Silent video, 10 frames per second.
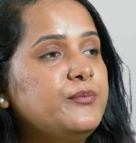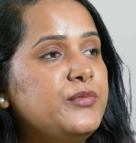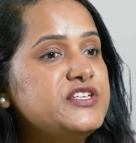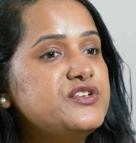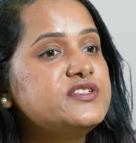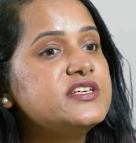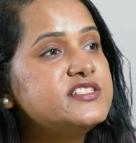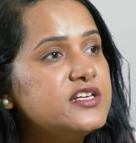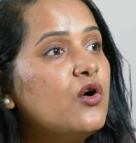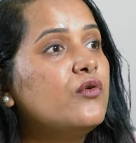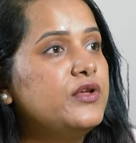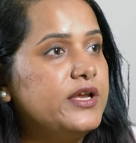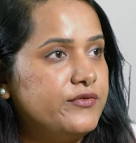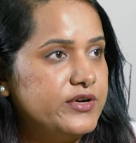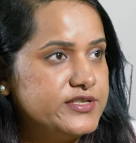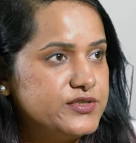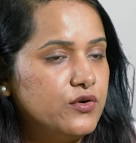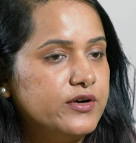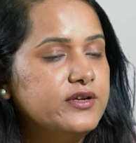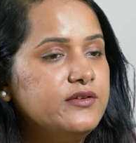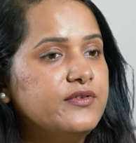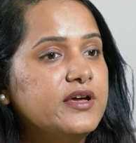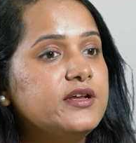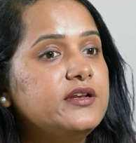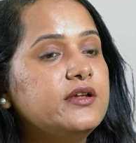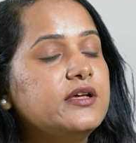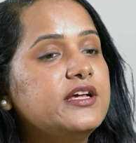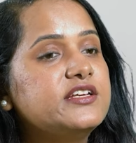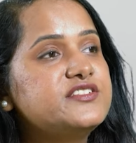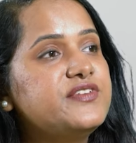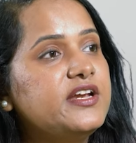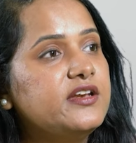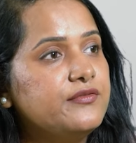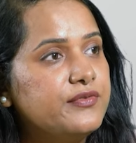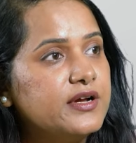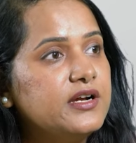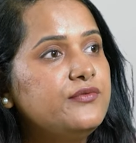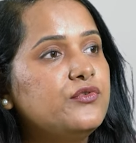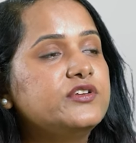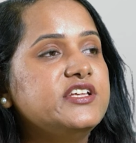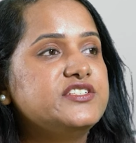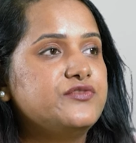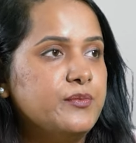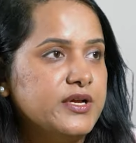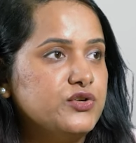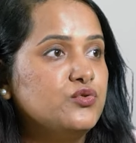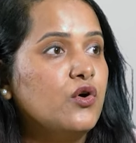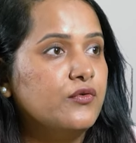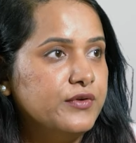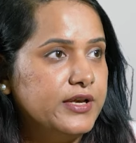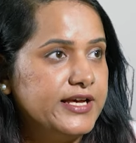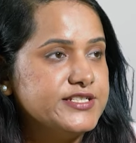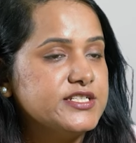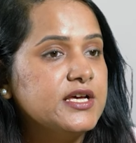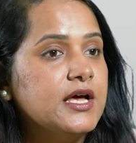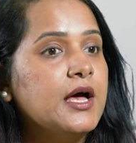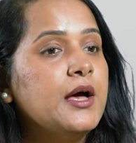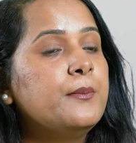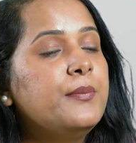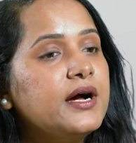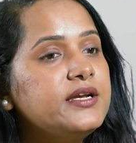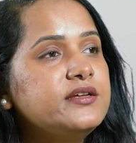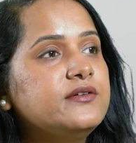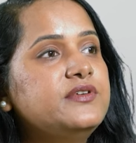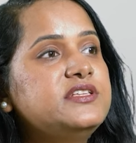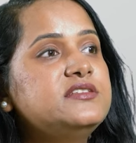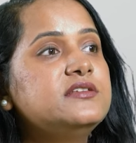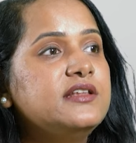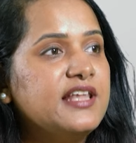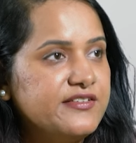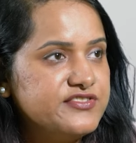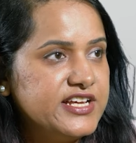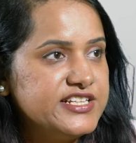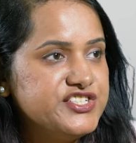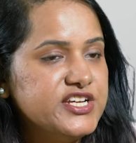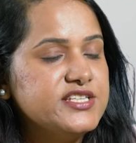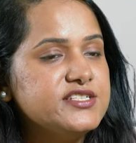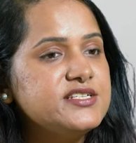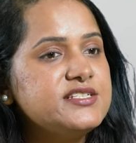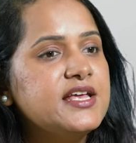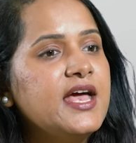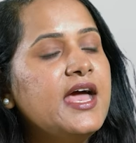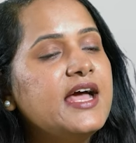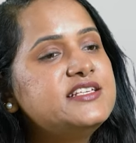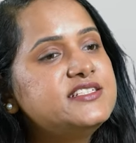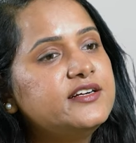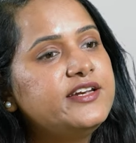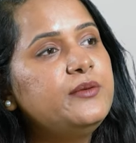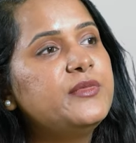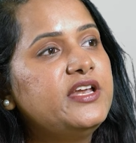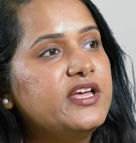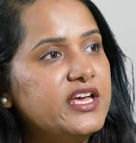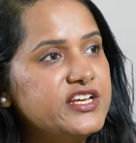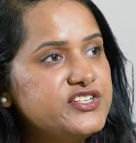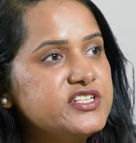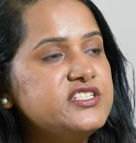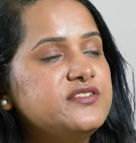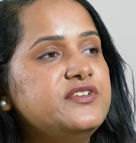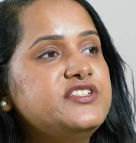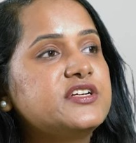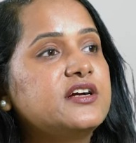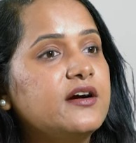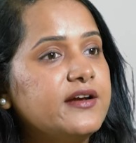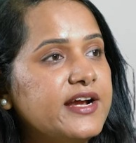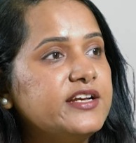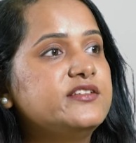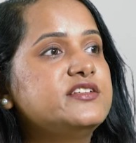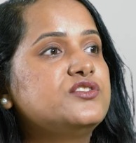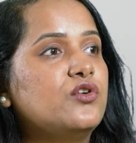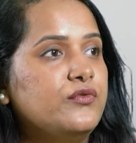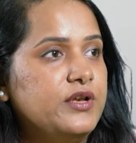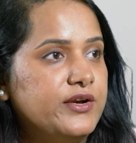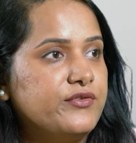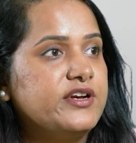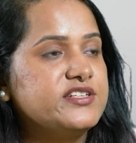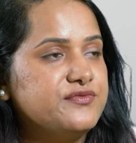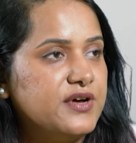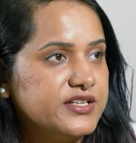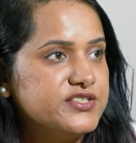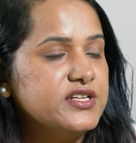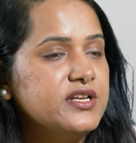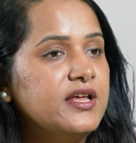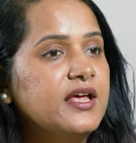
is the ovulatory disorder wherein it is very difficult for these women to ovulate. But with lifestyle changes and certain medications which correct this ovulatory dysfunction,